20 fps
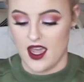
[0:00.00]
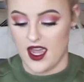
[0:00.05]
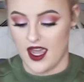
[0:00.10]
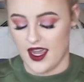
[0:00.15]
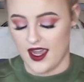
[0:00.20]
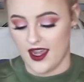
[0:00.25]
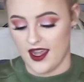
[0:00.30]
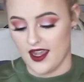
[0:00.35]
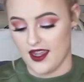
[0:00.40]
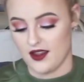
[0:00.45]

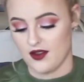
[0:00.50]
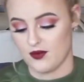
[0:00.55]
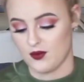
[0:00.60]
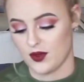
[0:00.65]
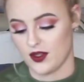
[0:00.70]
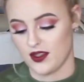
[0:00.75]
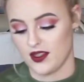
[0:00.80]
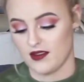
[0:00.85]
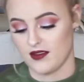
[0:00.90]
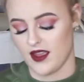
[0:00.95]
I
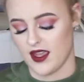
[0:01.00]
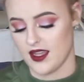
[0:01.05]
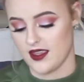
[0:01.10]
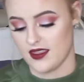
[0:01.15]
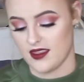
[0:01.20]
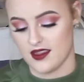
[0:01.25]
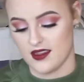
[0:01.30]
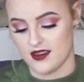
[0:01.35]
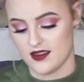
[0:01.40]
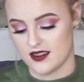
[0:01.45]
really
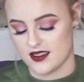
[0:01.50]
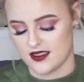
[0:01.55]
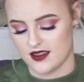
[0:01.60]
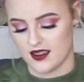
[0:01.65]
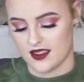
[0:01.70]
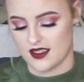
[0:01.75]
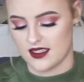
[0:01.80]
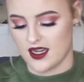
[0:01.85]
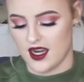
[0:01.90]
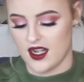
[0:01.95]
like these.
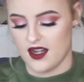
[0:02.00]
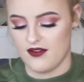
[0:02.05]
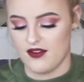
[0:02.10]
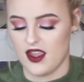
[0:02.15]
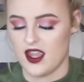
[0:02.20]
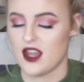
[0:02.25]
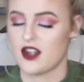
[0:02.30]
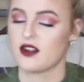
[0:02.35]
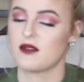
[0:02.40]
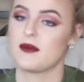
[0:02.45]
It's kind of
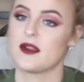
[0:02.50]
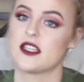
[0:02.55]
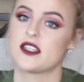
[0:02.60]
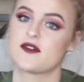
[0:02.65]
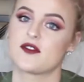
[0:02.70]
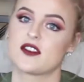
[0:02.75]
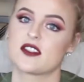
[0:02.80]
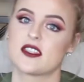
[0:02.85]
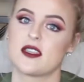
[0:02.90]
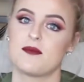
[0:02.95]
a hit or miss
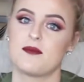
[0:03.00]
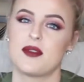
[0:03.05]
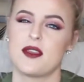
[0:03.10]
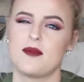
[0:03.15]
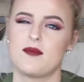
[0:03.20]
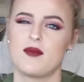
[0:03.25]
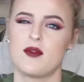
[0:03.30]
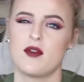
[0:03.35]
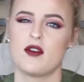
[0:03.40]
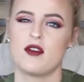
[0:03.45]
for some
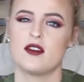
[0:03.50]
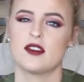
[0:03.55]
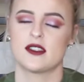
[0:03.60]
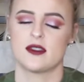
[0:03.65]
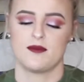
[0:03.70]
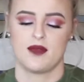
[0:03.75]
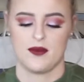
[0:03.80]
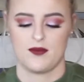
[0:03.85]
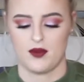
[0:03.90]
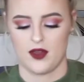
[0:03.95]
people.
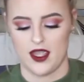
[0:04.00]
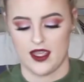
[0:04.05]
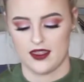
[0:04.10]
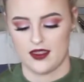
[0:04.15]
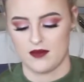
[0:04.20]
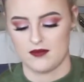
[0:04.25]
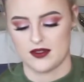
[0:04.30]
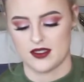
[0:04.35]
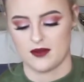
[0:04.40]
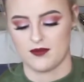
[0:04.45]
Some people hate
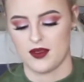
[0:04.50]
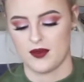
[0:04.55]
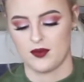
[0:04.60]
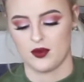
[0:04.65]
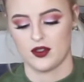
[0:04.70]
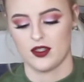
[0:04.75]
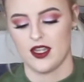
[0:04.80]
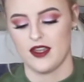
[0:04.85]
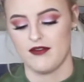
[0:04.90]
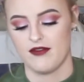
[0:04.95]
them, some
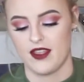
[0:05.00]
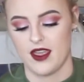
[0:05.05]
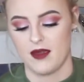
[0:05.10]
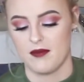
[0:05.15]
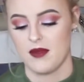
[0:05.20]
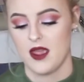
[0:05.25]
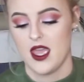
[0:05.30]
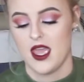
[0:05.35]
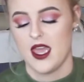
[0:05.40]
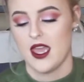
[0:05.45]
people love
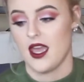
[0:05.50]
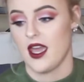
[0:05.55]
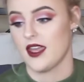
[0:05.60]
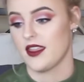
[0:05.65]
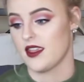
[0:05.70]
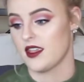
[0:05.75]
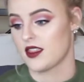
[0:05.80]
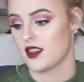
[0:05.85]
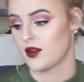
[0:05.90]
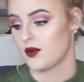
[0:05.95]
them. I
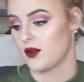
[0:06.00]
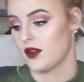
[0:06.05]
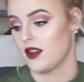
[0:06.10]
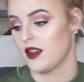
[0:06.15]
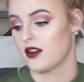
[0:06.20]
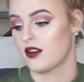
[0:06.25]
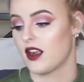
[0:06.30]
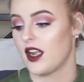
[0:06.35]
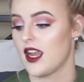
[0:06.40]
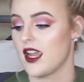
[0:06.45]
think they're
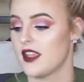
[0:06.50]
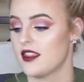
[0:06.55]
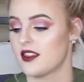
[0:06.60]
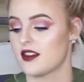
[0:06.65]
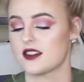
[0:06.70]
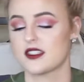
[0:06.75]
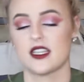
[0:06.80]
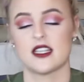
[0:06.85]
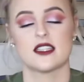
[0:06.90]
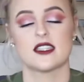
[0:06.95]
really great.
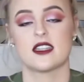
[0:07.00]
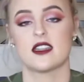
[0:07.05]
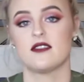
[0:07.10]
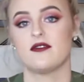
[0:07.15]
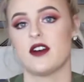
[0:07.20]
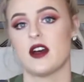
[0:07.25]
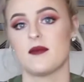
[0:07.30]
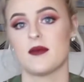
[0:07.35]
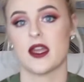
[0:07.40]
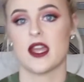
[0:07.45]
They're
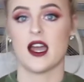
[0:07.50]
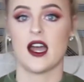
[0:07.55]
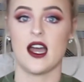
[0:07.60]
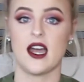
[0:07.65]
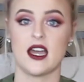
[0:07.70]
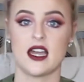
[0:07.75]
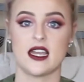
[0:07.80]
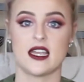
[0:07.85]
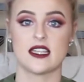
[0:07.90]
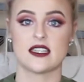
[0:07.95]
sensitive on my
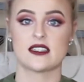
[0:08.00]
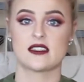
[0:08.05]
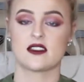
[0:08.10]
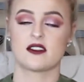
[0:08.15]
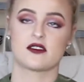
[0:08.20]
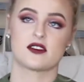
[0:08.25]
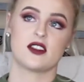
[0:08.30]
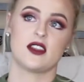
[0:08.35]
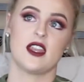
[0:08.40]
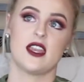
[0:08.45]
eyes.
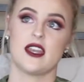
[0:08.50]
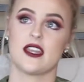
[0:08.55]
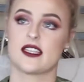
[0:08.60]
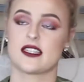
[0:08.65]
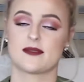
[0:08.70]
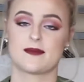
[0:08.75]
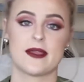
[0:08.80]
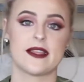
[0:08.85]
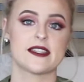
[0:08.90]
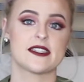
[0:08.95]
They're
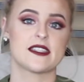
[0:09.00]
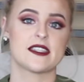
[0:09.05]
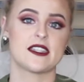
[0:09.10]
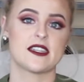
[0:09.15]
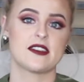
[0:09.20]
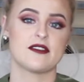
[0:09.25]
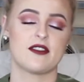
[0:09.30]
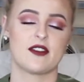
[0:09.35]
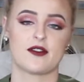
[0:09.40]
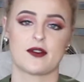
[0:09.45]

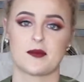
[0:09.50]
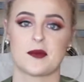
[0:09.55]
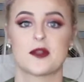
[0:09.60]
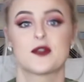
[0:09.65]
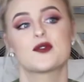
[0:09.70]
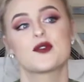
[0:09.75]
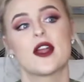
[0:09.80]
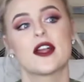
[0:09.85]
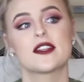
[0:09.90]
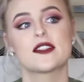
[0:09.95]
inexpensive. They're from the
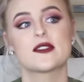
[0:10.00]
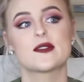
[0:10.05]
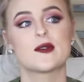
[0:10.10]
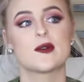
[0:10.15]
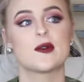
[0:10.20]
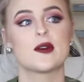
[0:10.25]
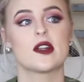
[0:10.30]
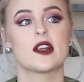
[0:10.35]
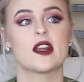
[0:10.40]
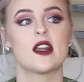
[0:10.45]

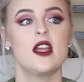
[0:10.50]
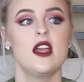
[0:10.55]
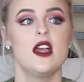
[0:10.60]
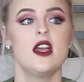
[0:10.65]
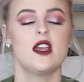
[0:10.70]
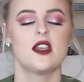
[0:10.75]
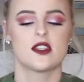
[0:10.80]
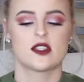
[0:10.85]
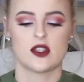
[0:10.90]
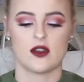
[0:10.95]
drugstore.
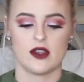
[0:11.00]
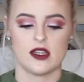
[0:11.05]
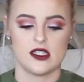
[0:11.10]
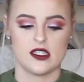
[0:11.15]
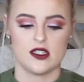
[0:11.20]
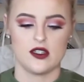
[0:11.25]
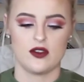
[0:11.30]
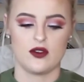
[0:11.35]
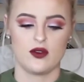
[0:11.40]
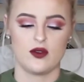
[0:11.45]
So I
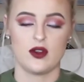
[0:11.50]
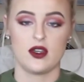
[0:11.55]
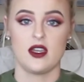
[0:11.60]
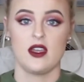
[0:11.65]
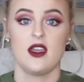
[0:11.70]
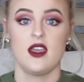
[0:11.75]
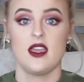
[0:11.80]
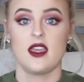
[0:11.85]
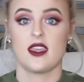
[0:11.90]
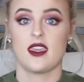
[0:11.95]
do
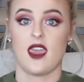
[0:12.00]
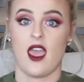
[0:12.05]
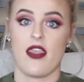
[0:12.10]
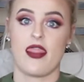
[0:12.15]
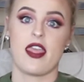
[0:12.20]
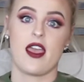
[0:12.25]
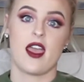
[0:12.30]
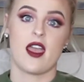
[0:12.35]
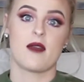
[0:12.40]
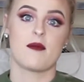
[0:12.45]

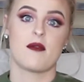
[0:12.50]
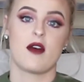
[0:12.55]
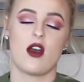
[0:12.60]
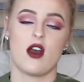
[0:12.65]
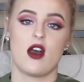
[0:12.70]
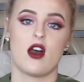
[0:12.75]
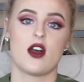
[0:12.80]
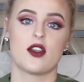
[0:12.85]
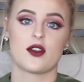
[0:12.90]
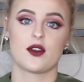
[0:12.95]
get them
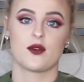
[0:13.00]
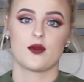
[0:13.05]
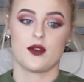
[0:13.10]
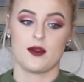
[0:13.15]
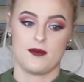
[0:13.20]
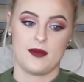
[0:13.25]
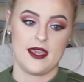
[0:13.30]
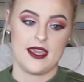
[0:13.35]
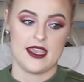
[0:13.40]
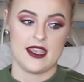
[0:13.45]
on
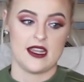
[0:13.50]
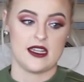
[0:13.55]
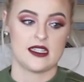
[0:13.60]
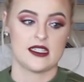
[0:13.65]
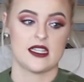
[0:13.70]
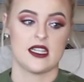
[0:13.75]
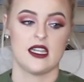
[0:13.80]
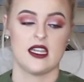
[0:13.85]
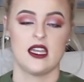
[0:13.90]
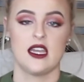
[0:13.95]

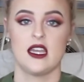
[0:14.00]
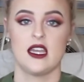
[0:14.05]
repeat.